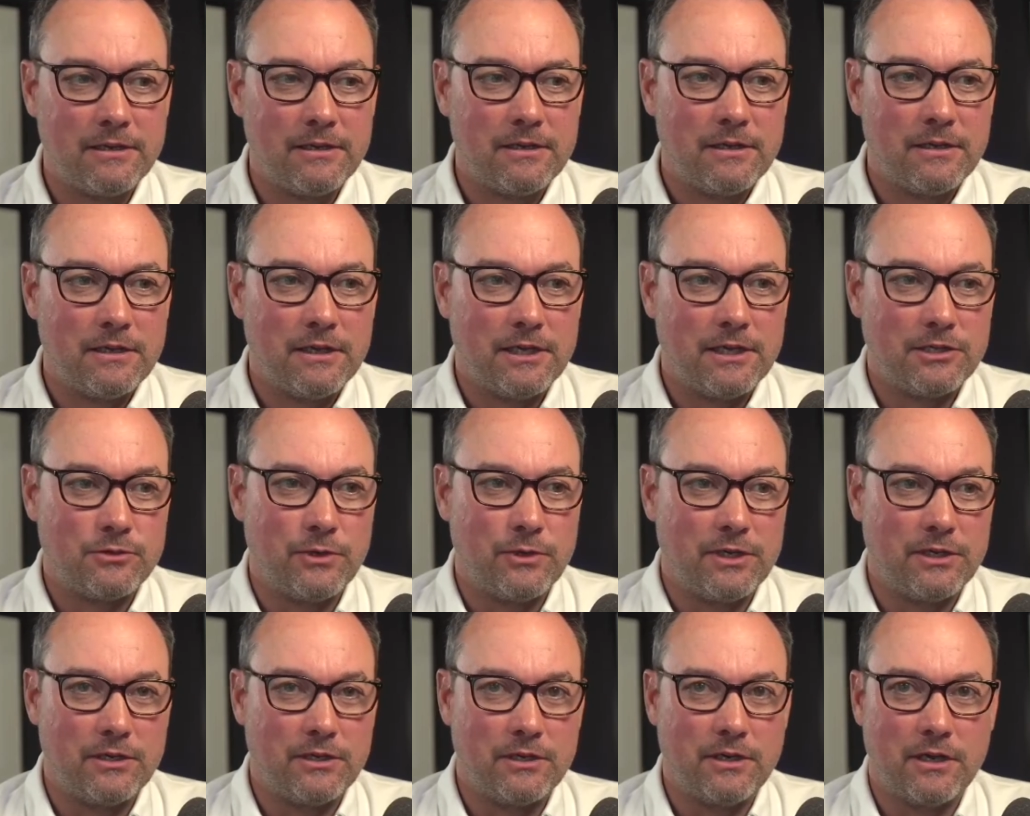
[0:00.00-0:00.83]
has
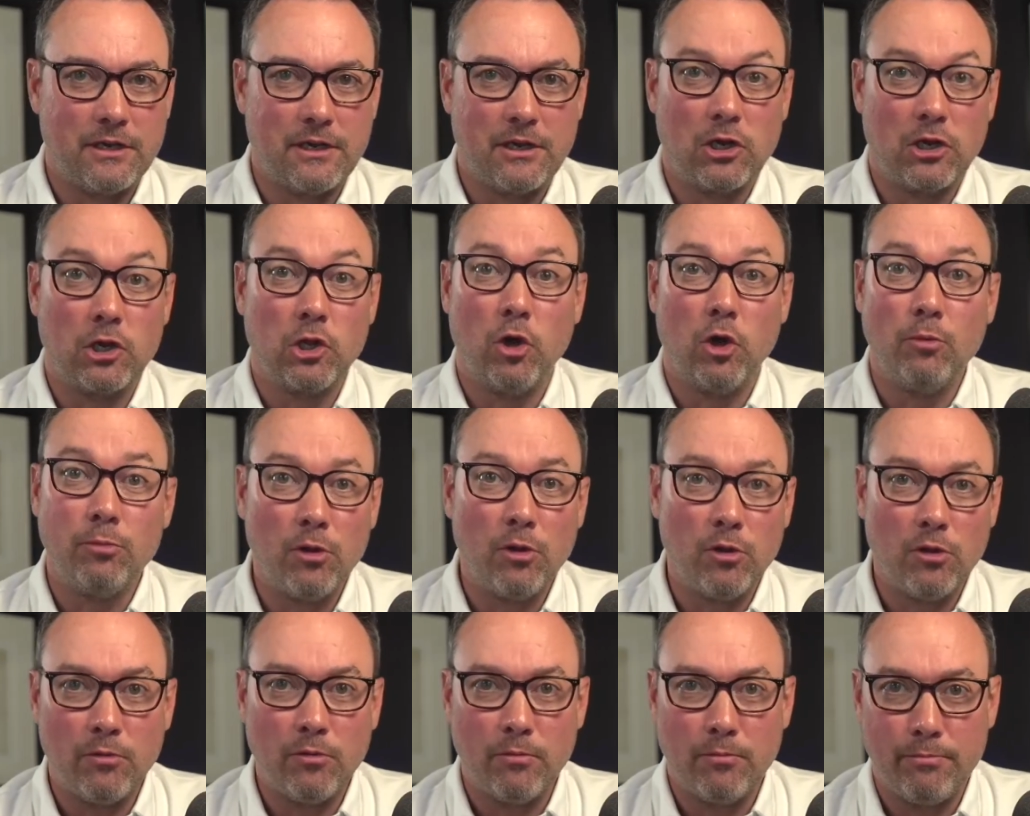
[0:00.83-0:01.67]
written a
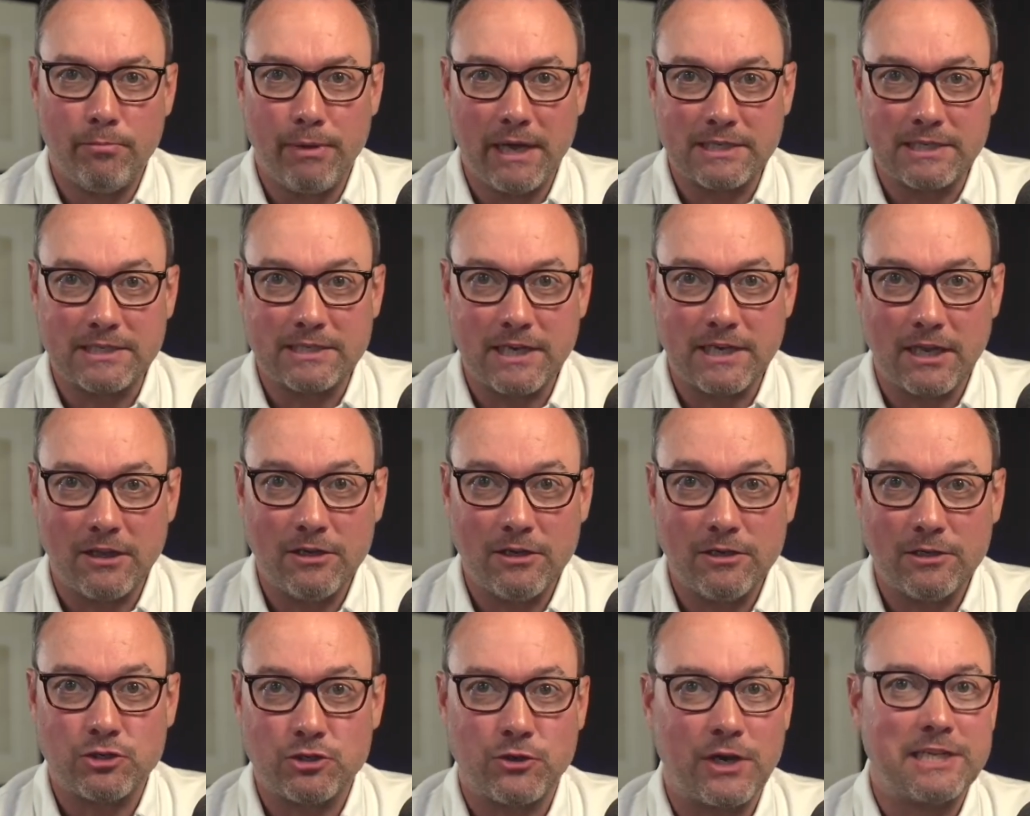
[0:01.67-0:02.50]
global bestseller
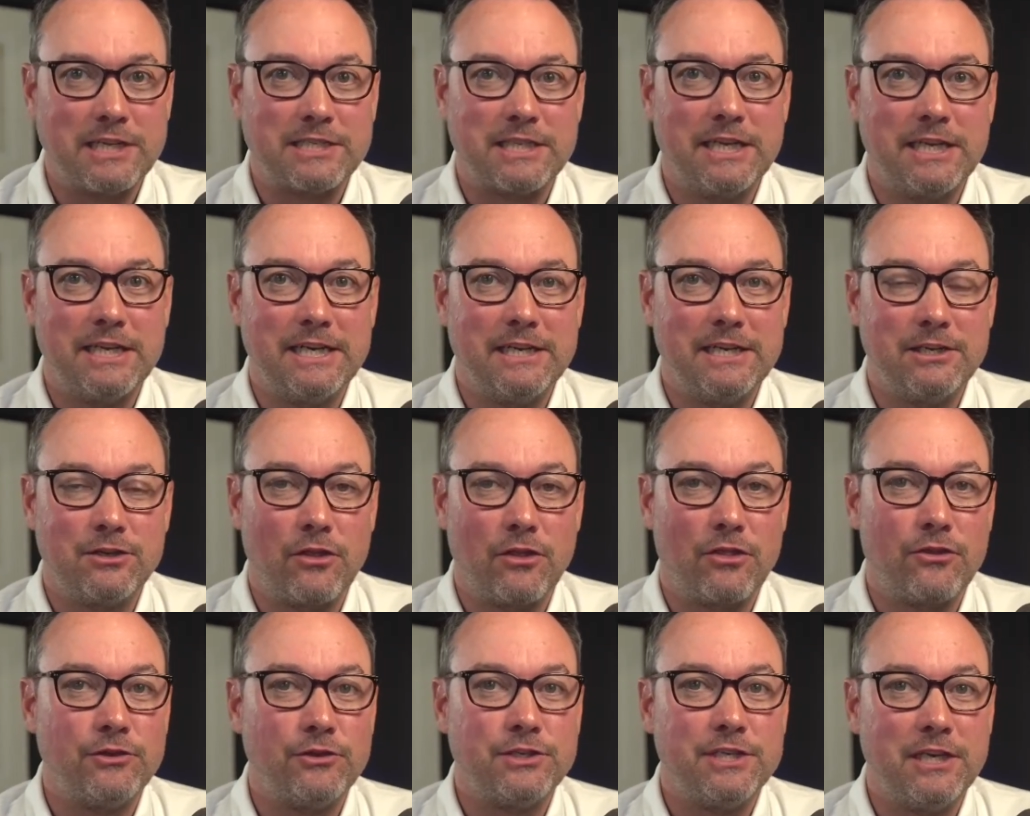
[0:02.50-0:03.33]
translated into
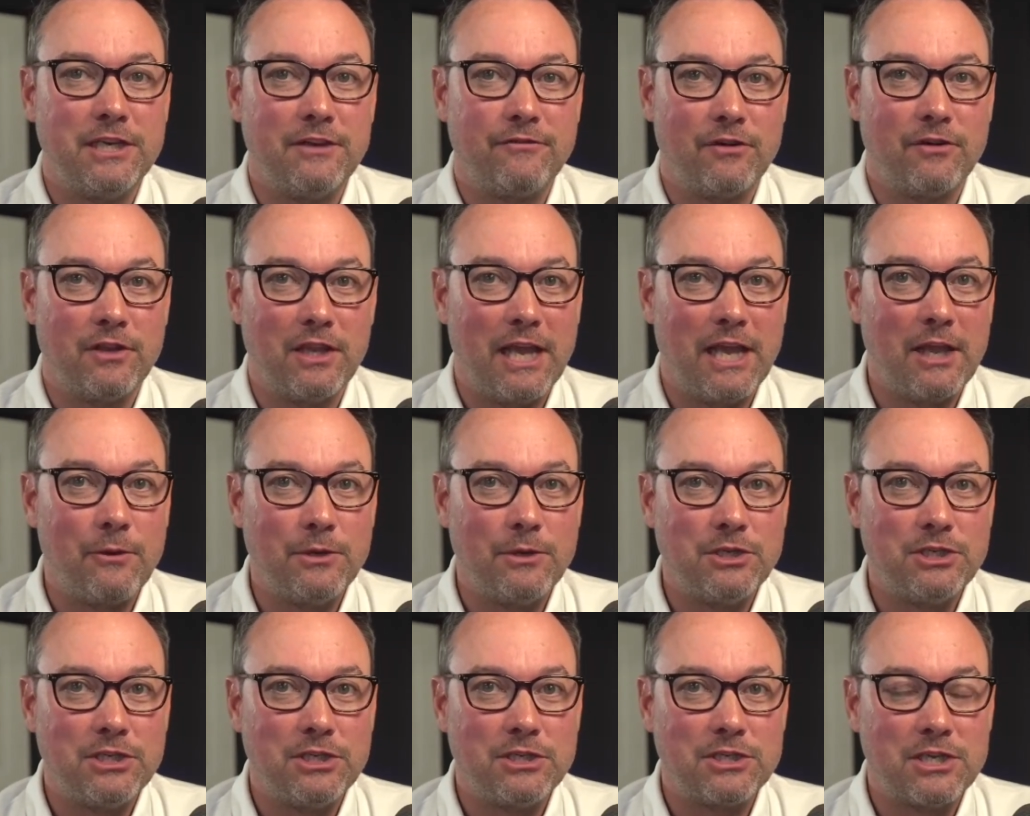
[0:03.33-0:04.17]
13 different
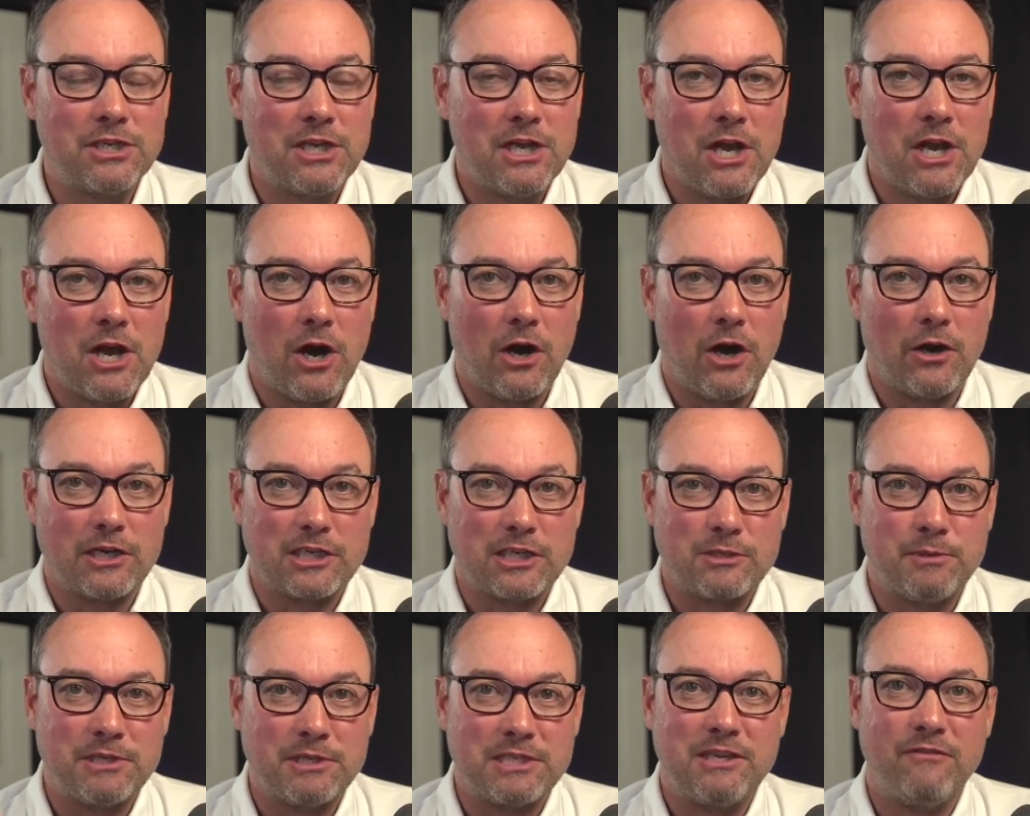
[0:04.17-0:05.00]
languages on a
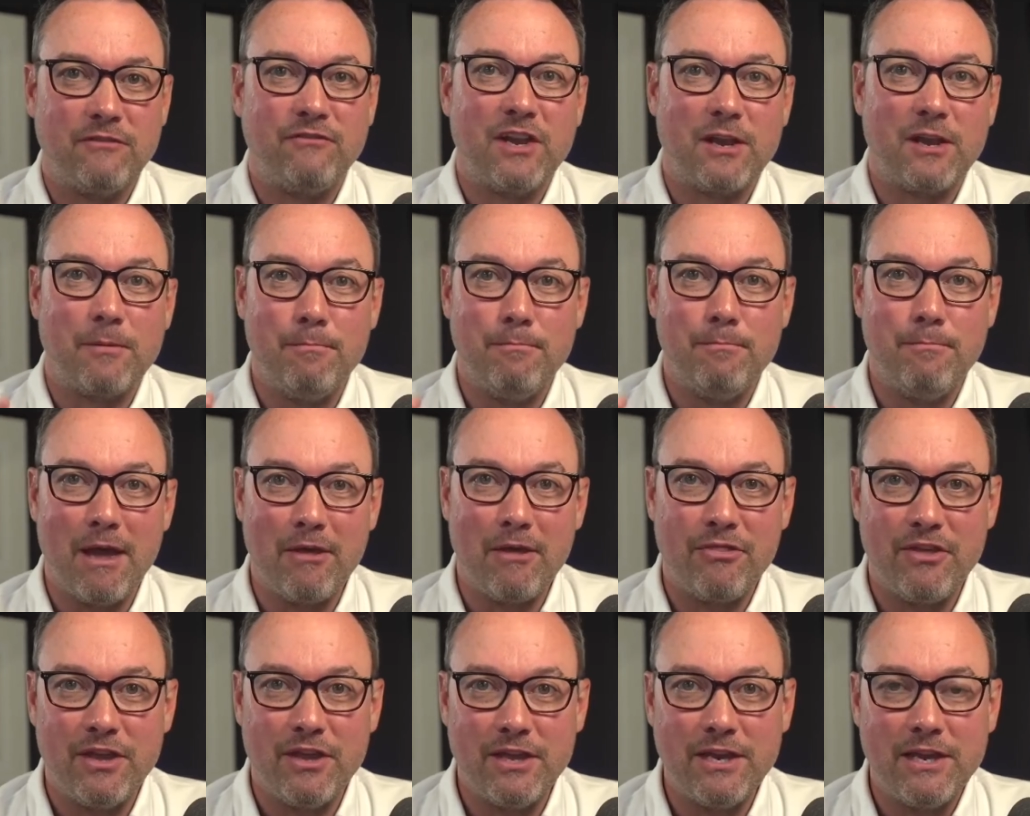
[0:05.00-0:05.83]
specific
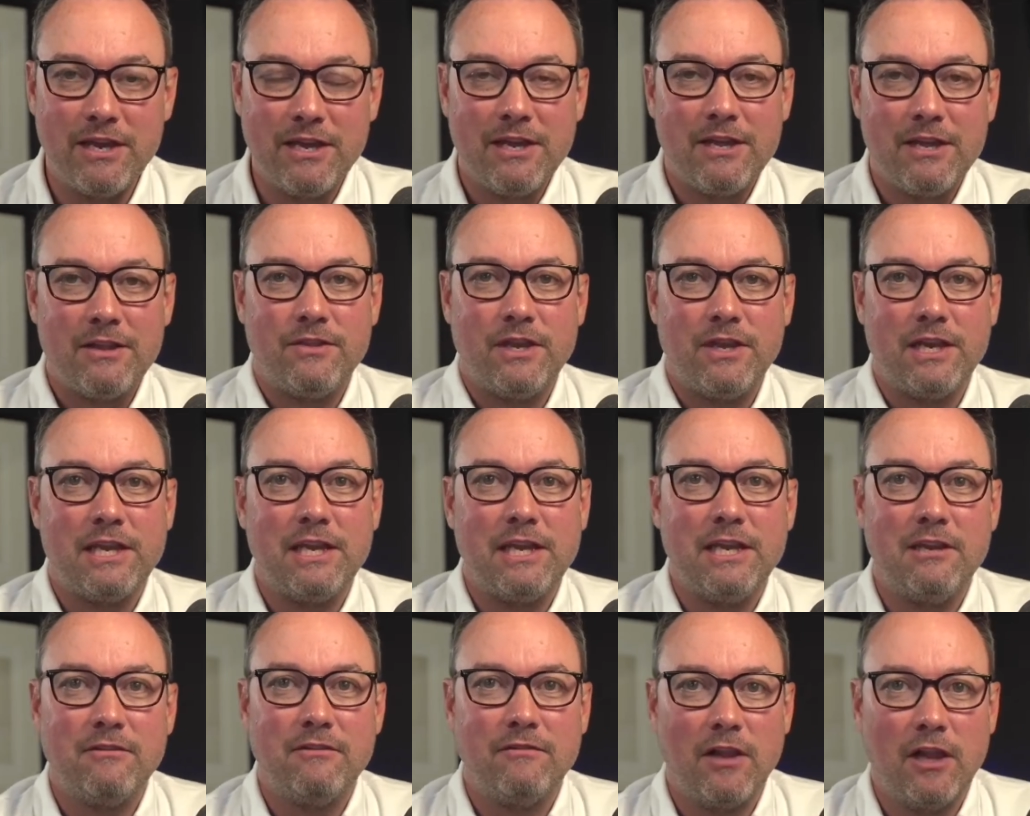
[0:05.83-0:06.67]
method that he
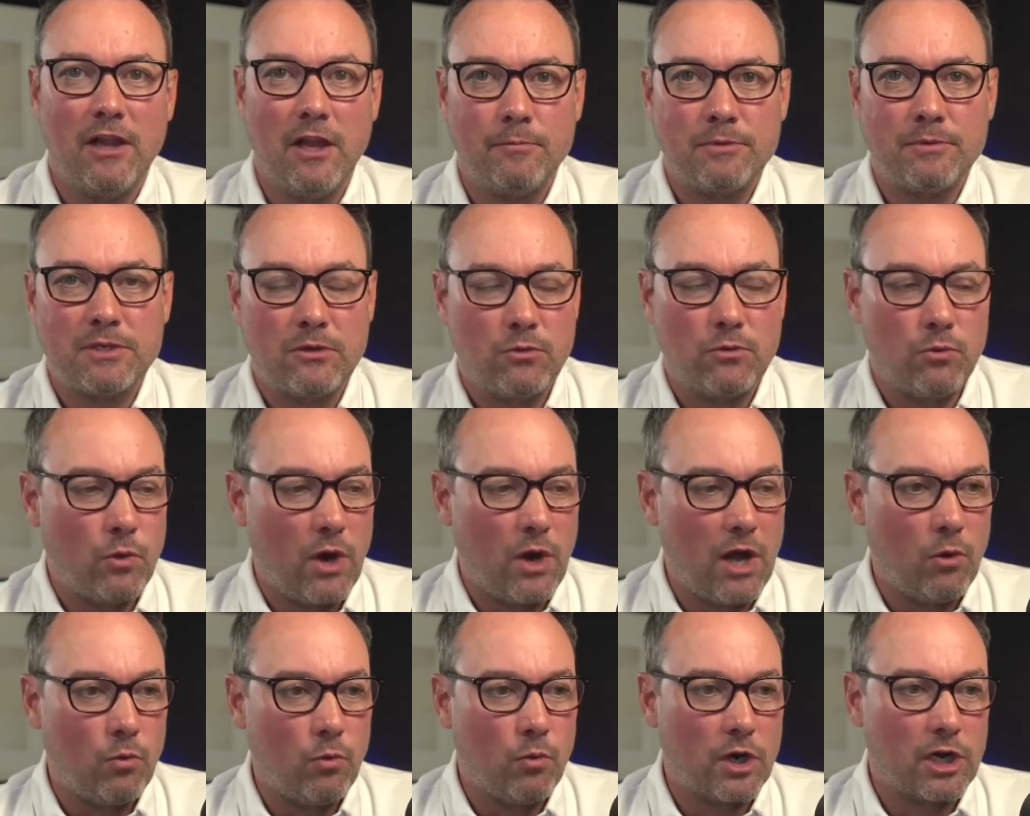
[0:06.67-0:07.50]
developed while
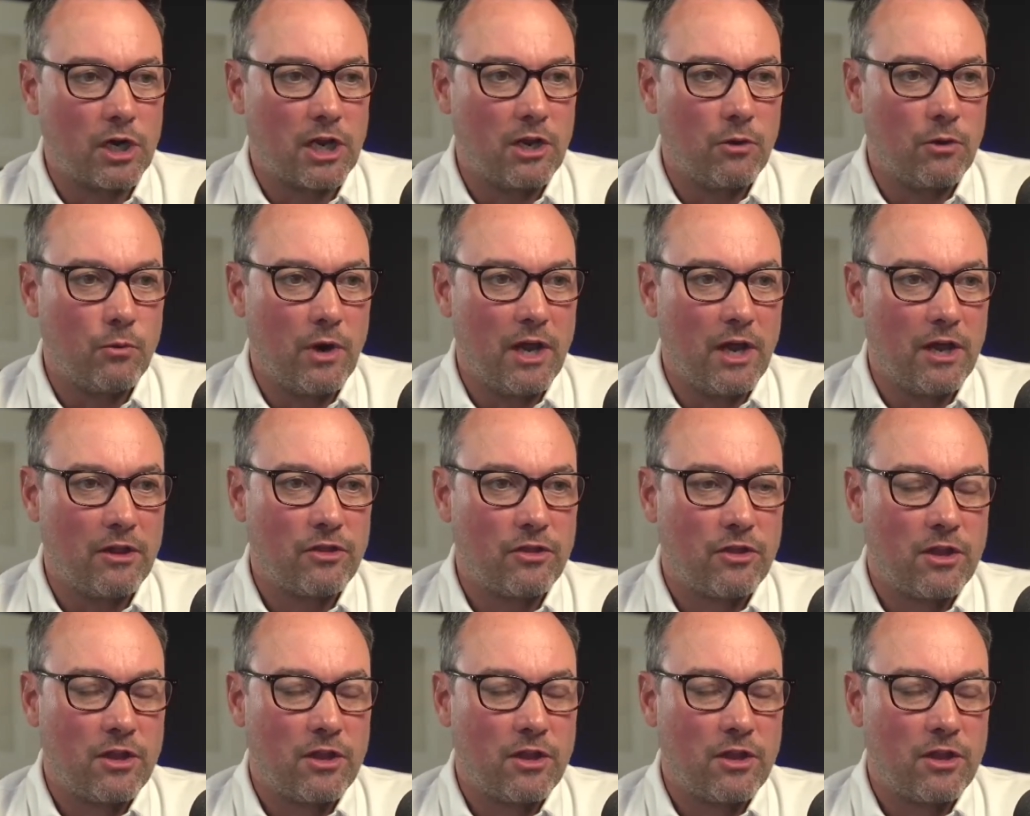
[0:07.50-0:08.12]
working with